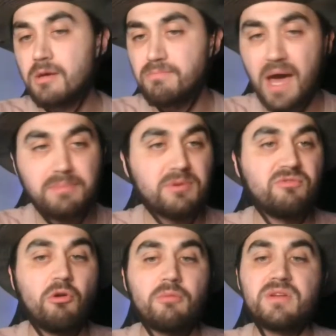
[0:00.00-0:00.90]
Bad
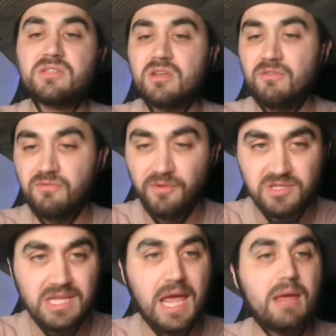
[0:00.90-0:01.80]
performance,
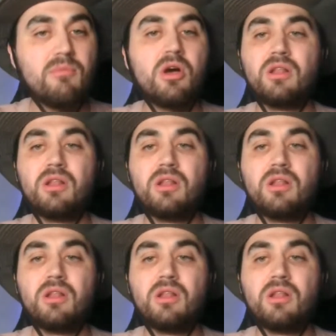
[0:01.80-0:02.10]
first game.